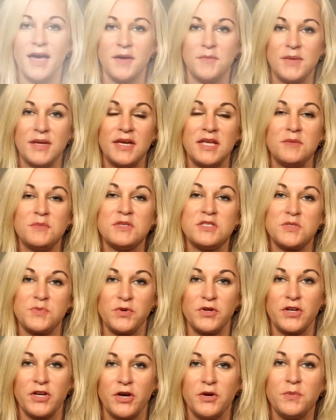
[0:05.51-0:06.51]
Hi, my name is
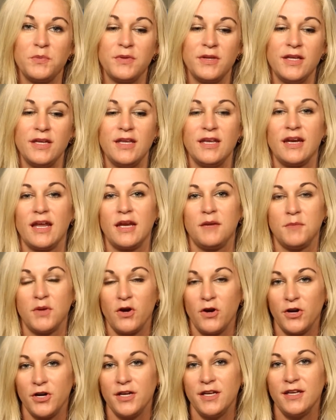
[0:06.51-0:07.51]
Brooke Copeland, and I'm an
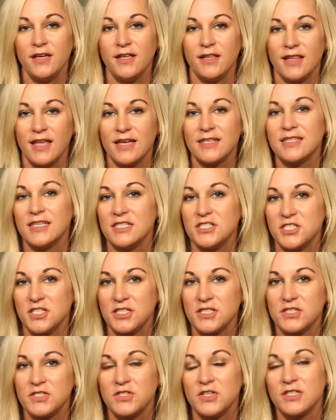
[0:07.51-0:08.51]
RN and Lactation
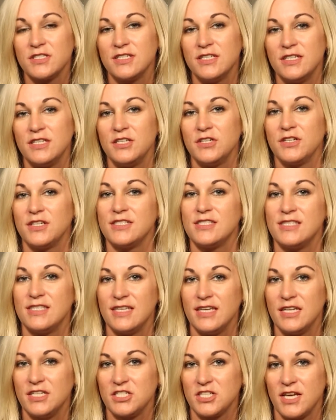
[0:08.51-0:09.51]
Consultant here at
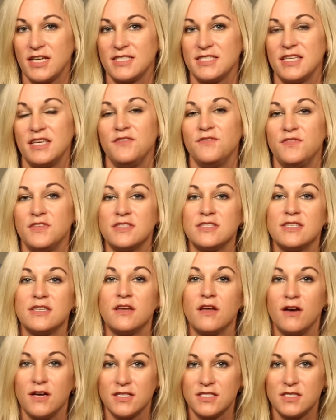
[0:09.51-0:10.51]
CHI St.
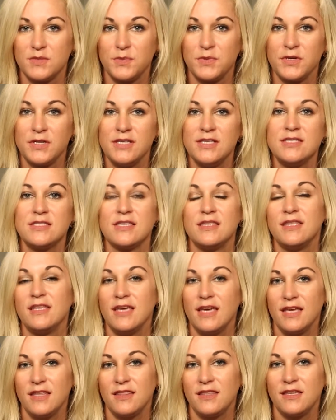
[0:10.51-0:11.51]
Vincent Hot Springs in
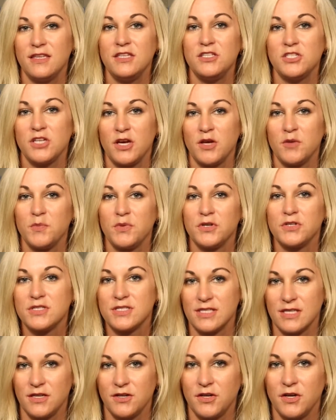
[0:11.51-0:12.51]
the Anthony Childbirth
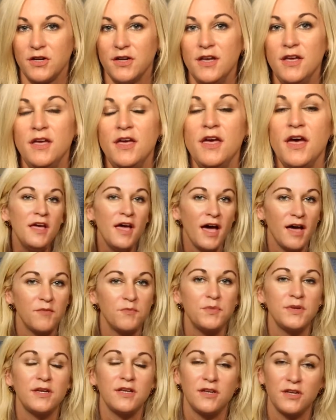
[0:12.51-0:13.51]
Center.
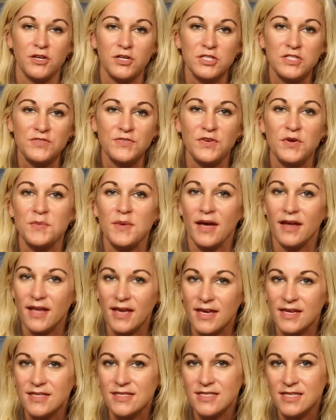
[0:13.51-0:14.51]
I've been a nurse for about
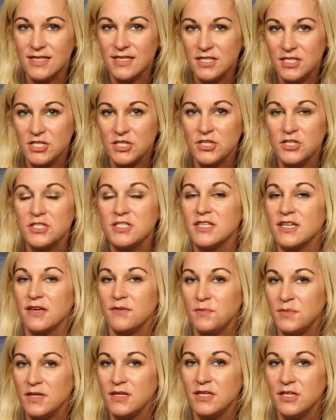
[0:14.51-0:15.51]
18 years, and
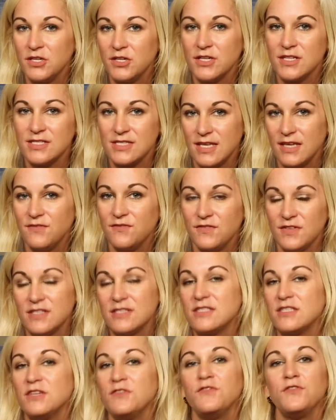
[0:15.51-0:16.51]
I've been here at St.
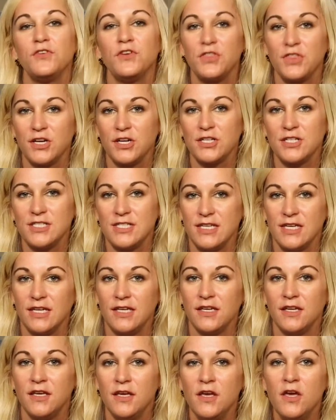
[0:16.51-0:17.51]
Vincent for
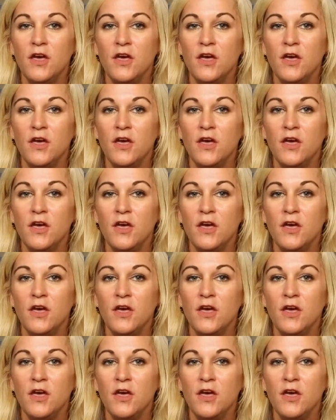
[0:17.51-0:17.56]
13.